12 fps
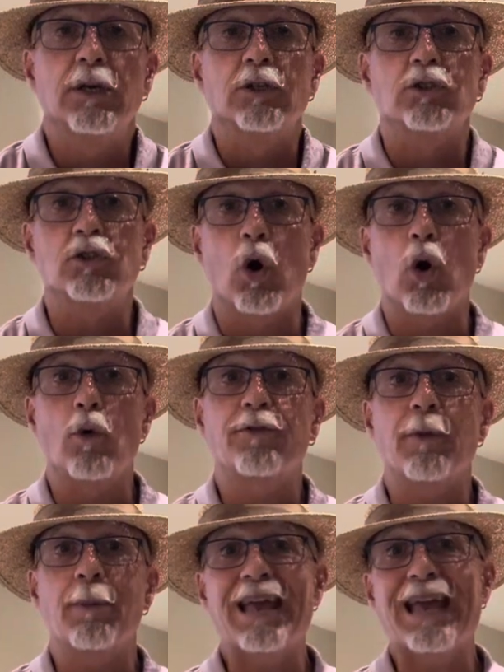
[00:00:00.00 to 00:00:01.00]
So
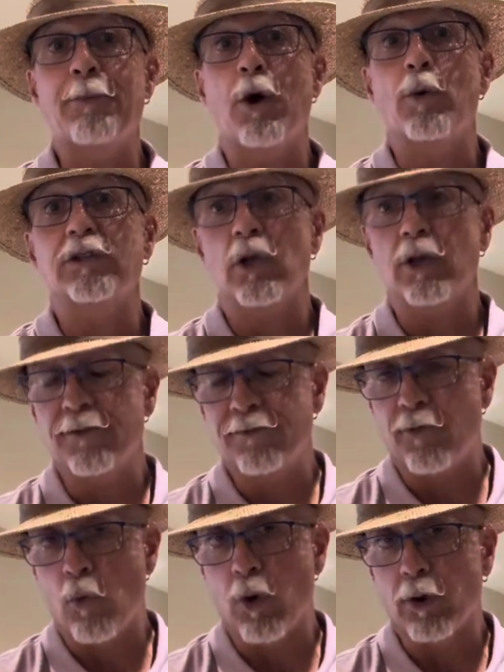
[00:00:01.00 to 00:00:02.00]
for me, I'm always looking
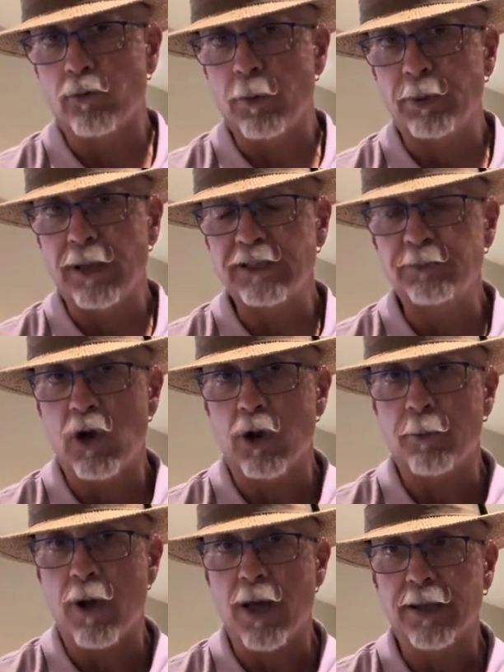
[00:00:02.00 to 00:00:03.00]
for replacement
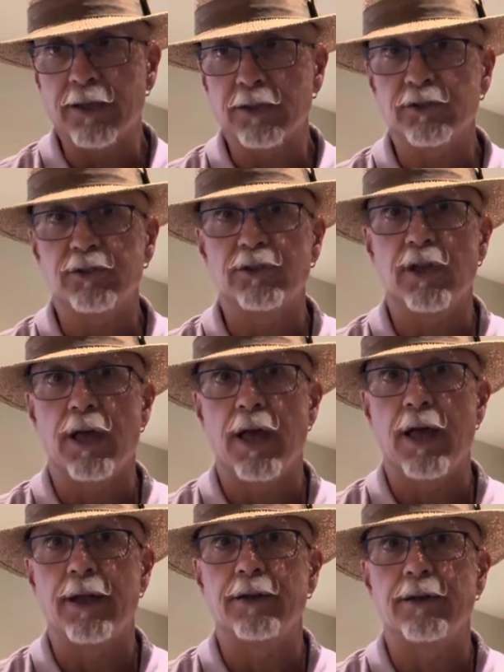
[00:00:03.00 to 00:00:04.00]
harmonicas,
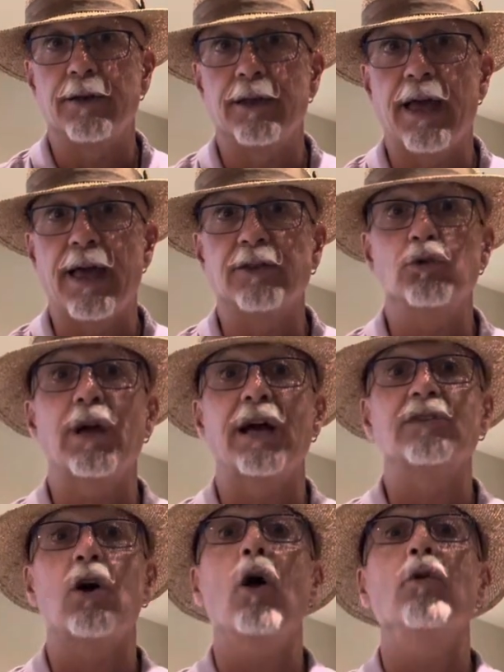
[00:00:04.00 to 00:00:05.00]
and as you
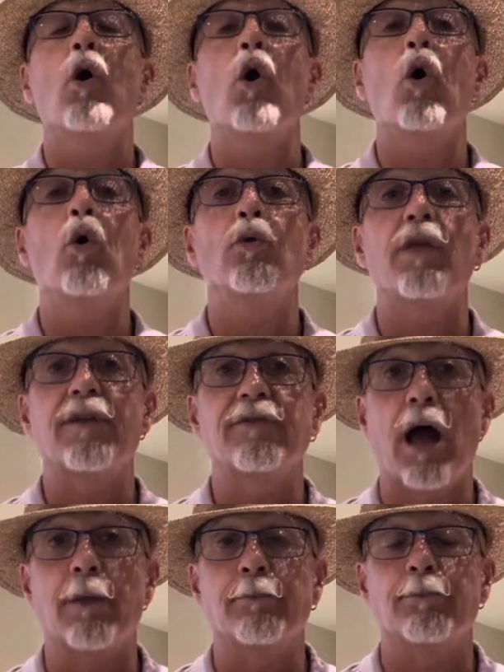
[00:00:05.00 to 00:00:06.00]
guys all know, they've
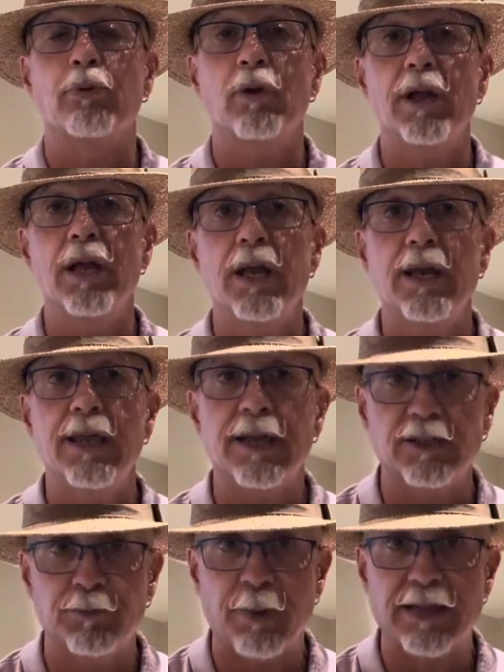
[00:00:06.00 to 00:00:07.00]
gotten pretty
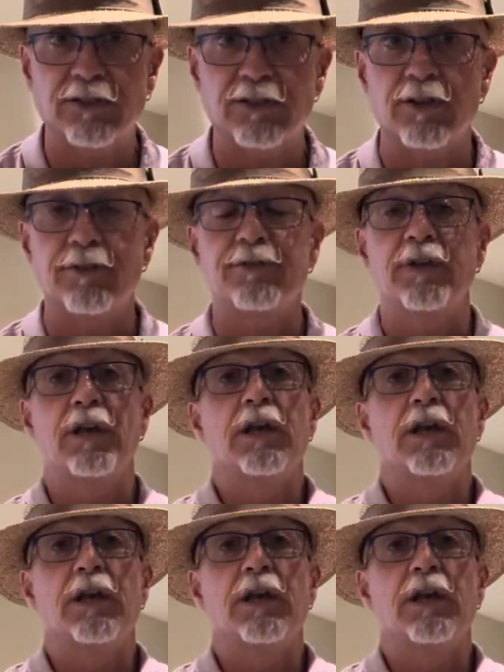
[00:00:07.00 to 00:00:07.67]
expensive.